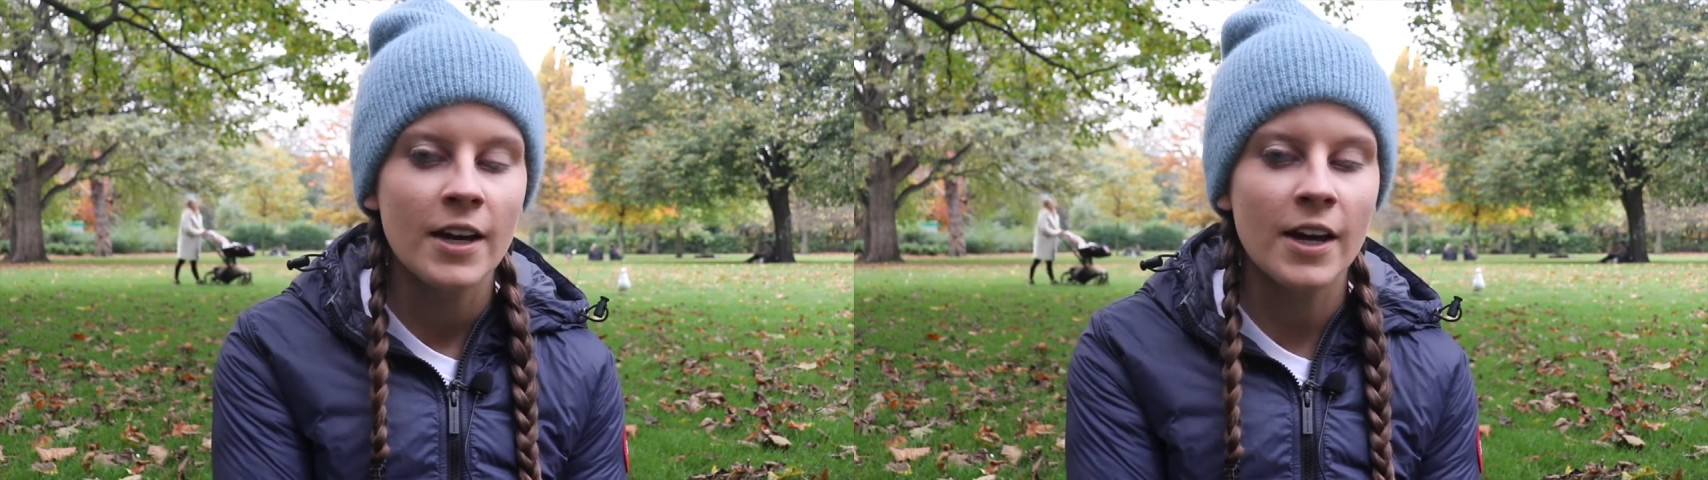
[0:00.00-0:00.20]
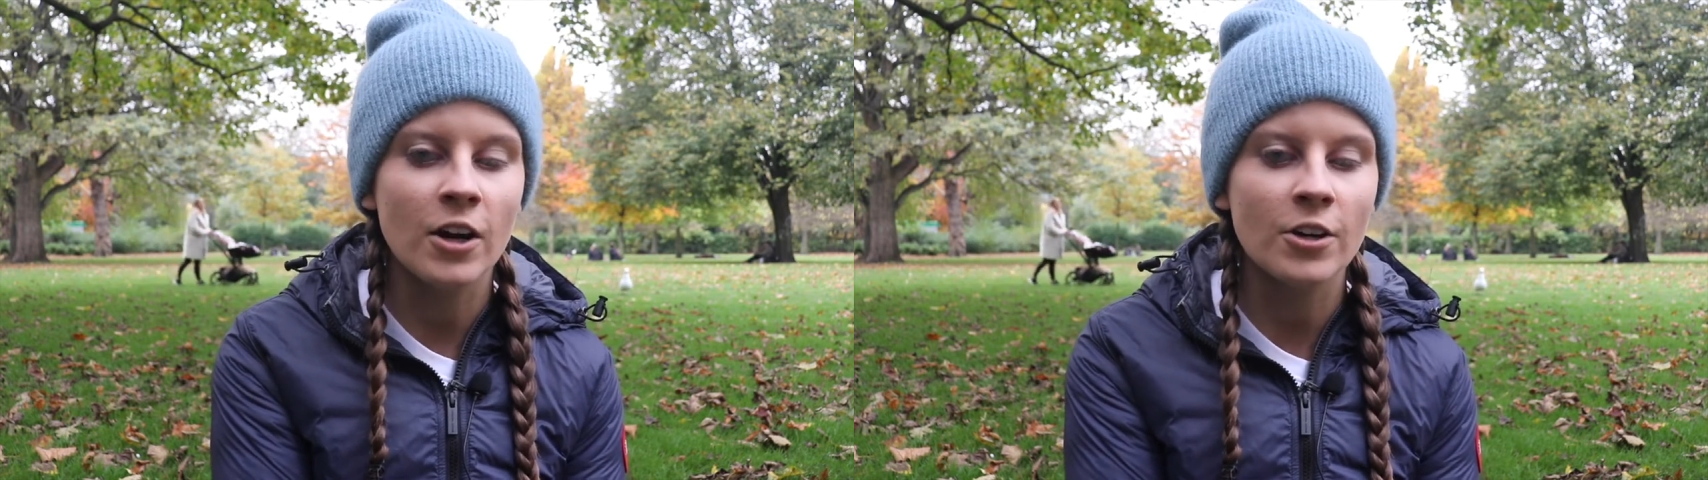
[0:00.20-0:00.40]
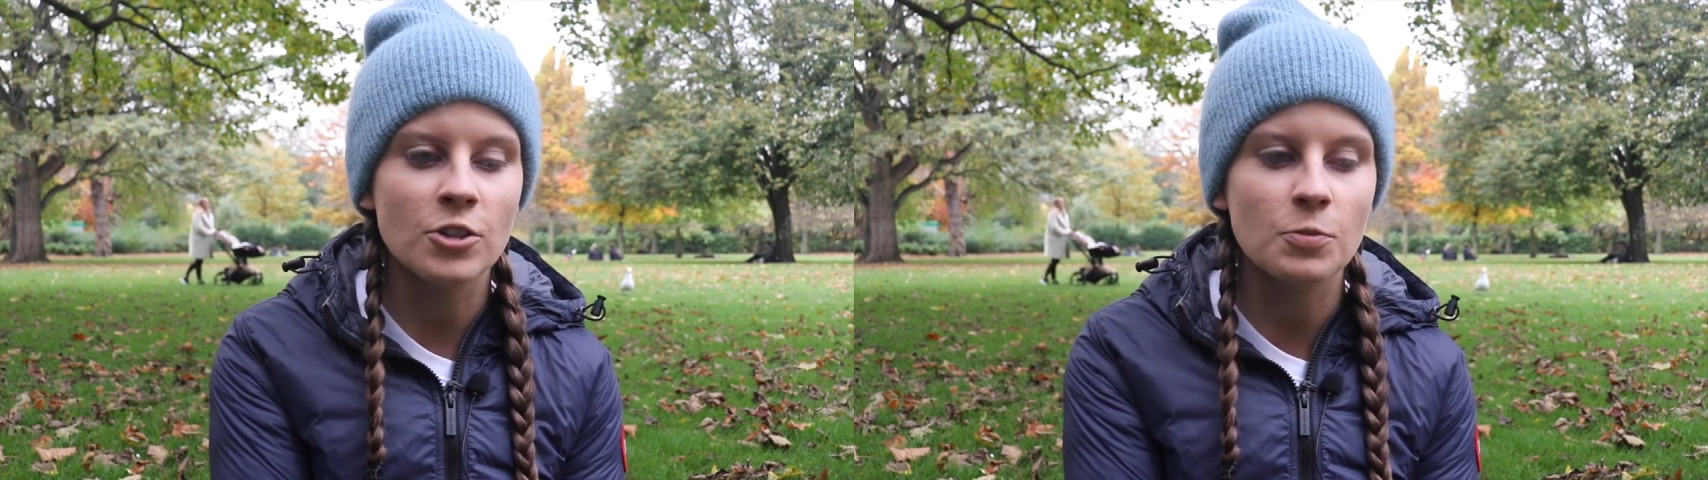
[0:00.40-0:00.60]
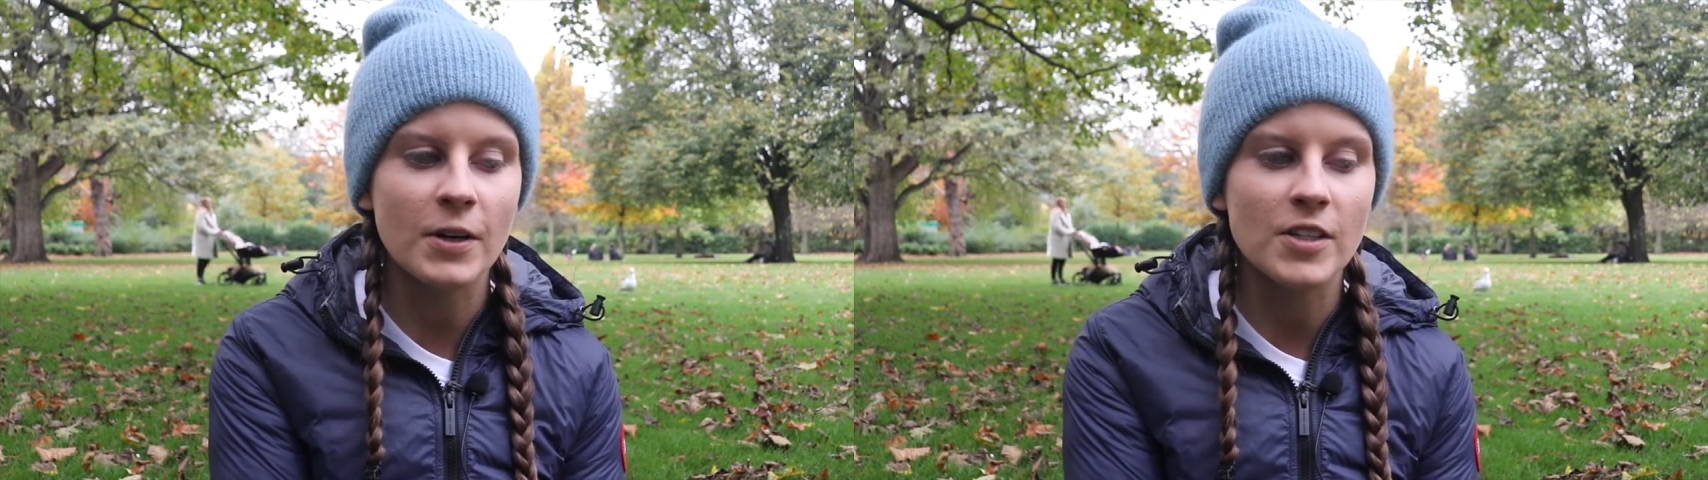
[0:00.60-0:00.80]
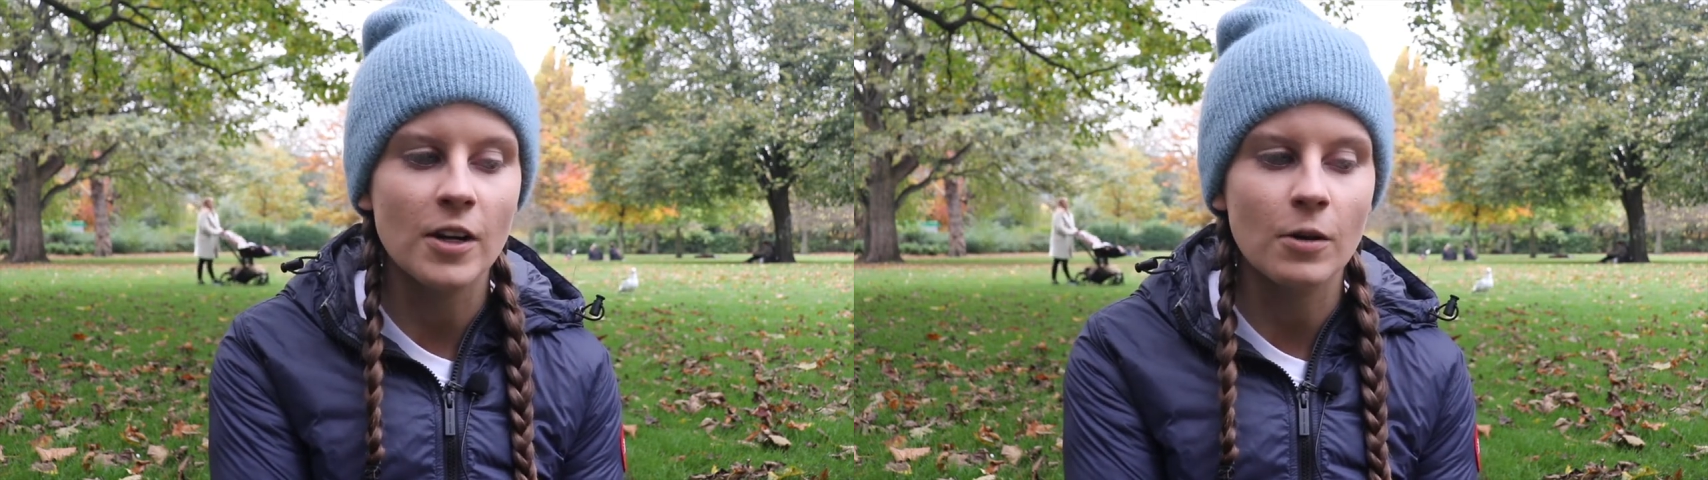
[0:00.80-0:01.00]
it kind of just
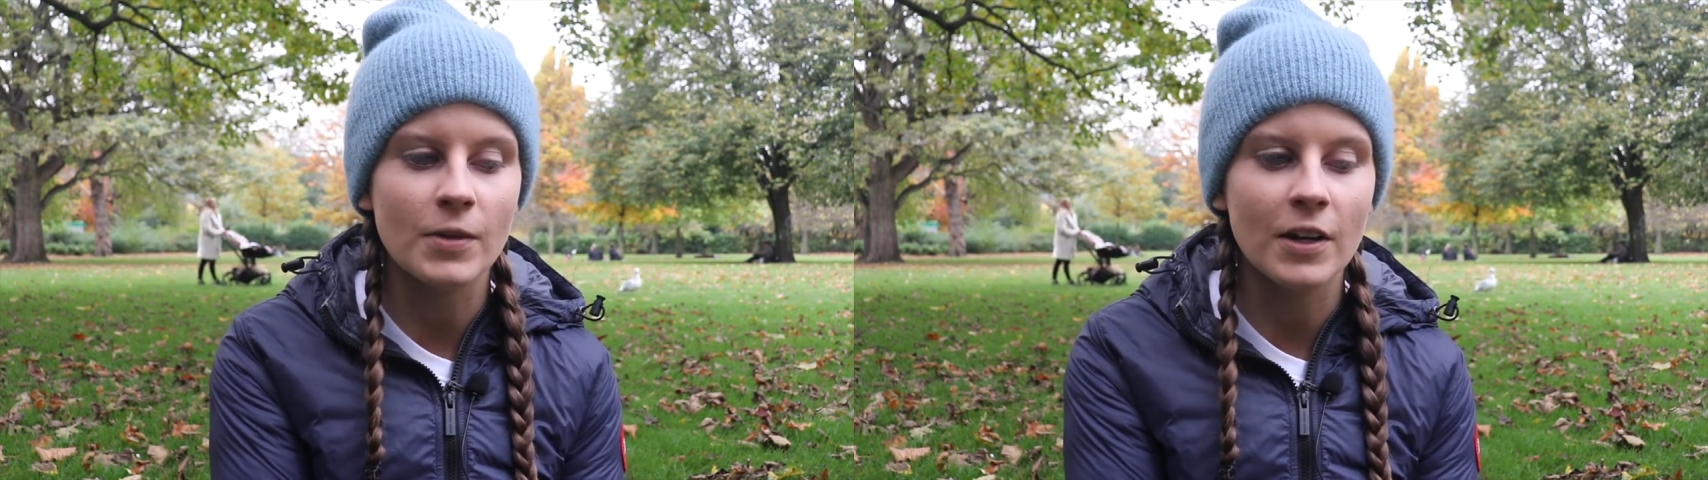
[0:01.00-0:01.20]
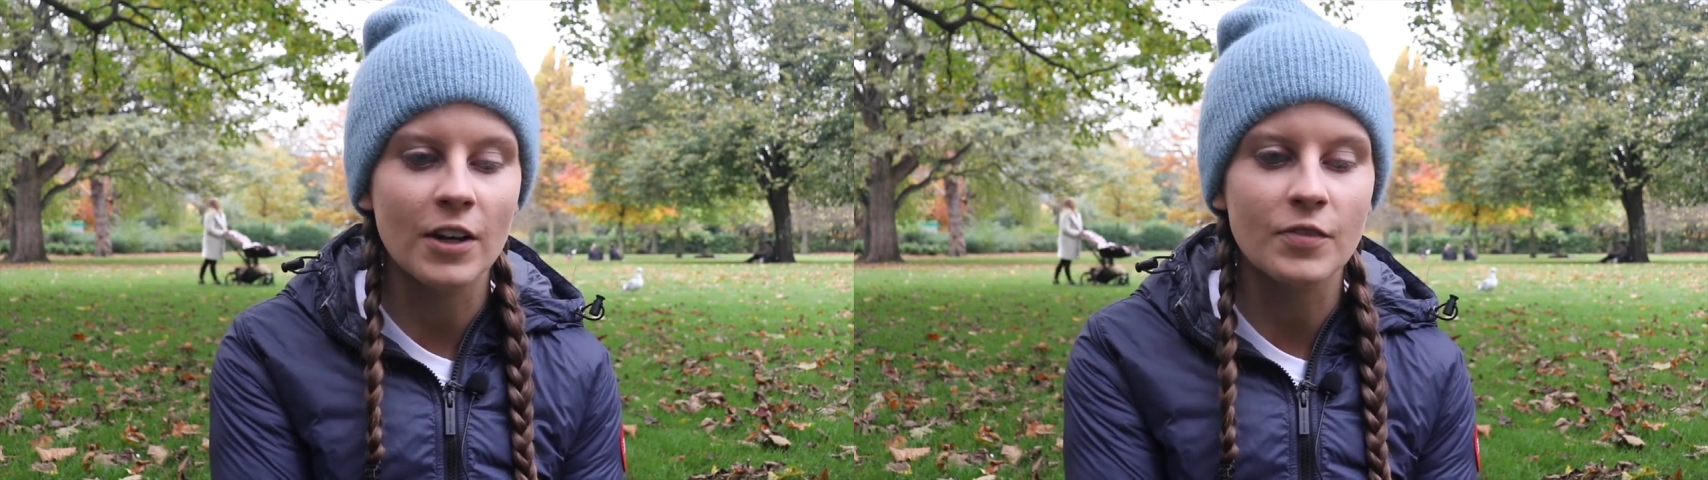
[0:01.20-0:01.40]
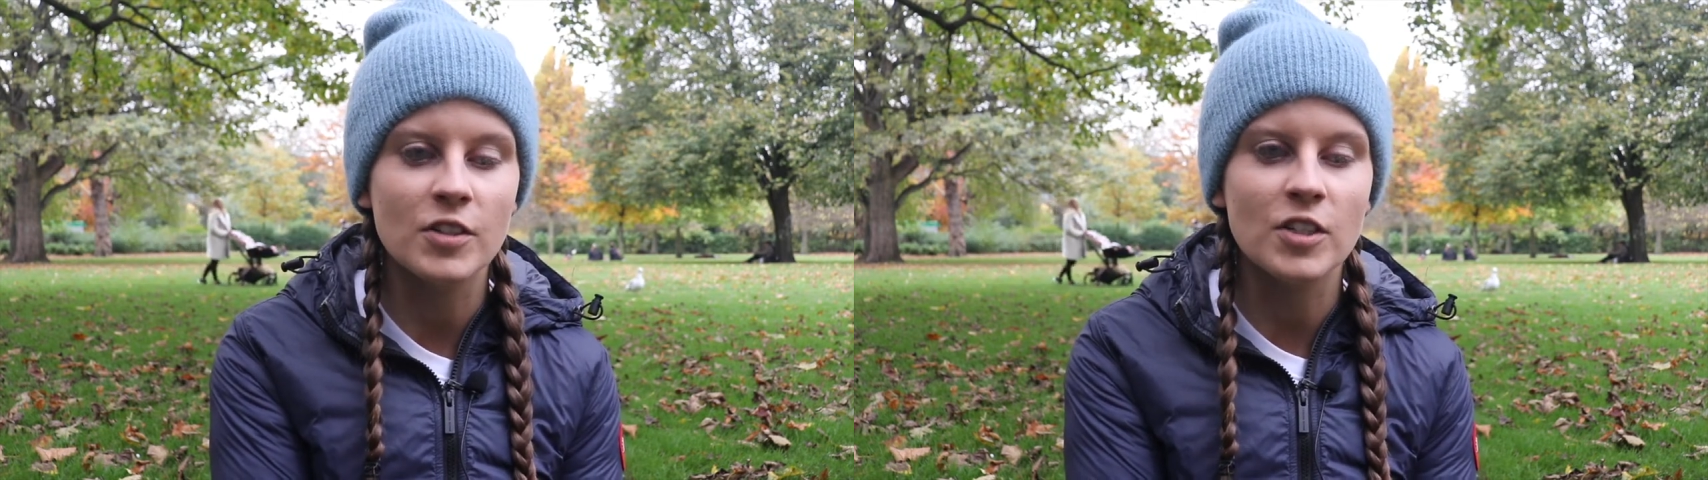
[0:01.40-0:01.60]
brings home that life is